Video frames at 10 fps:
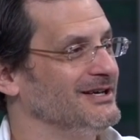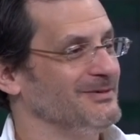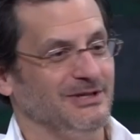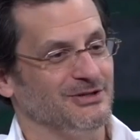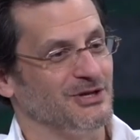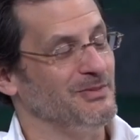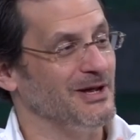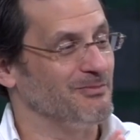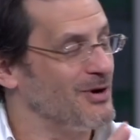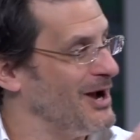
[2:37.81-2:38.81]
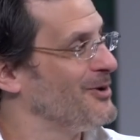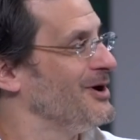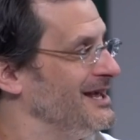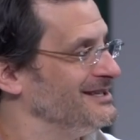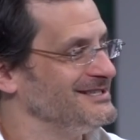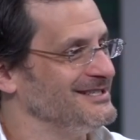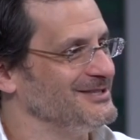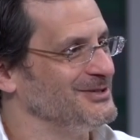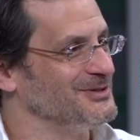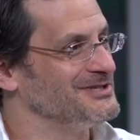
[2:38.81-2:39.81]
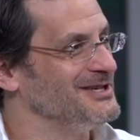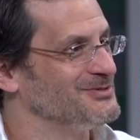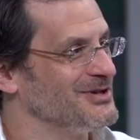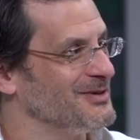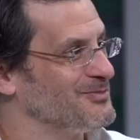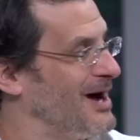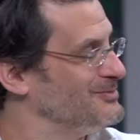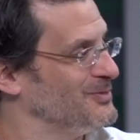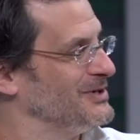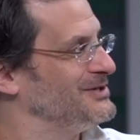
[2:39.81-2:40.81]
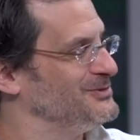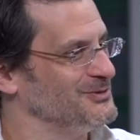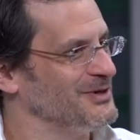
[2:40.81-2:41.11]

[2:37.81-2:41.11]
I mean, there's going to be a priority in season 2, it seems like, probably to